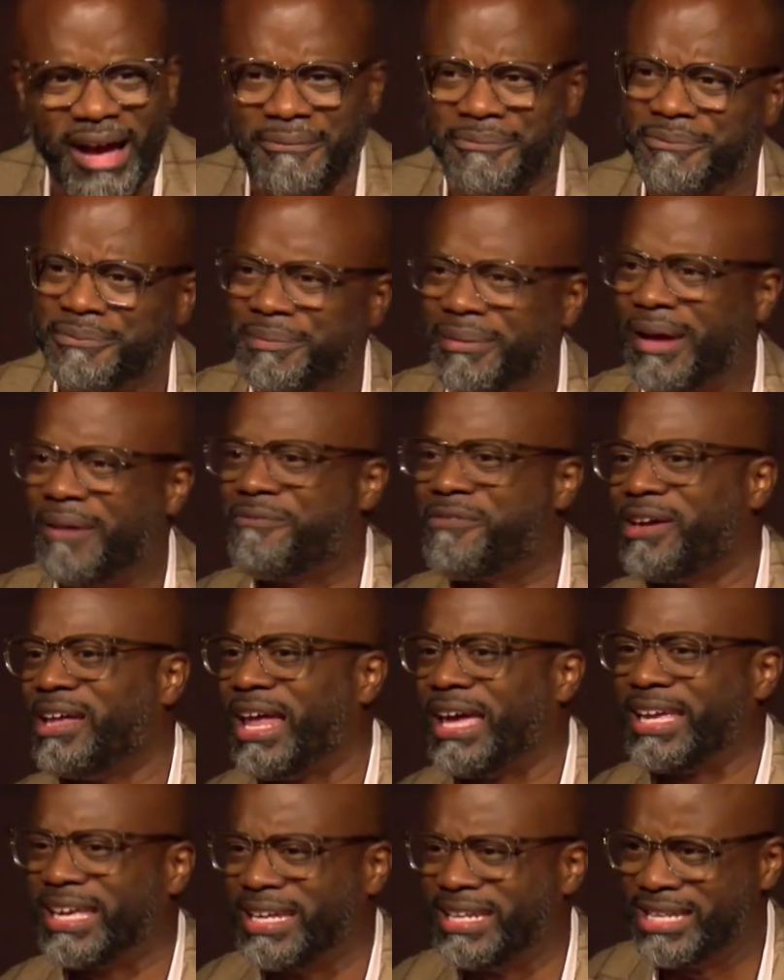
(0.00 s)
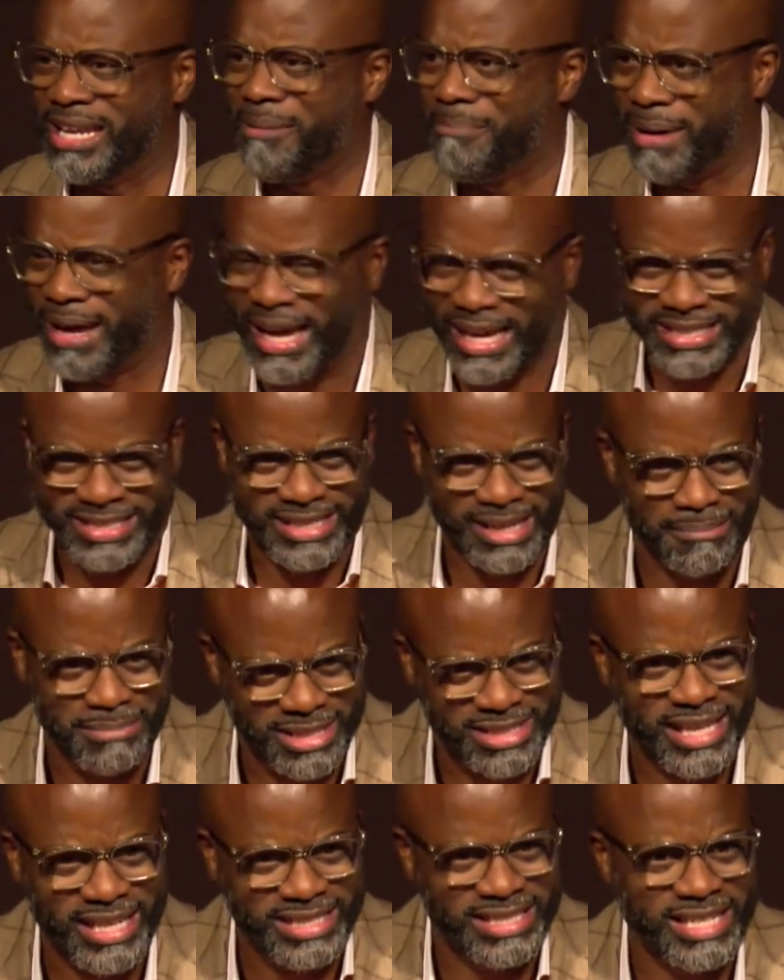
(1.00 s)
I, f- I feel like getting up, but I got to
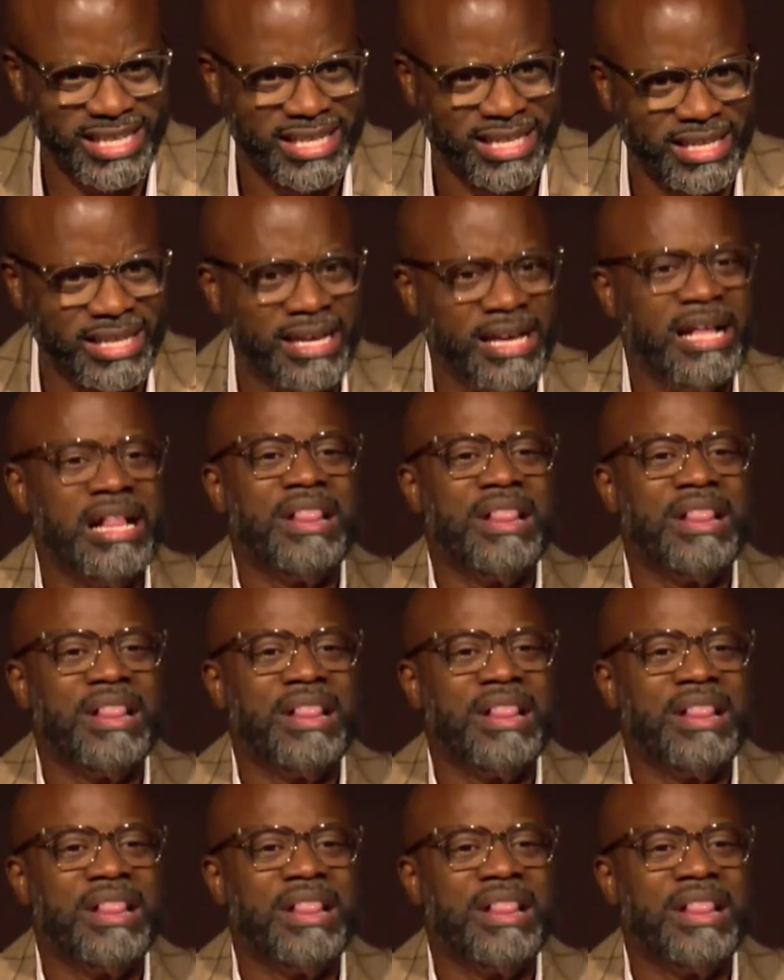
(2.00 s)
stay seated.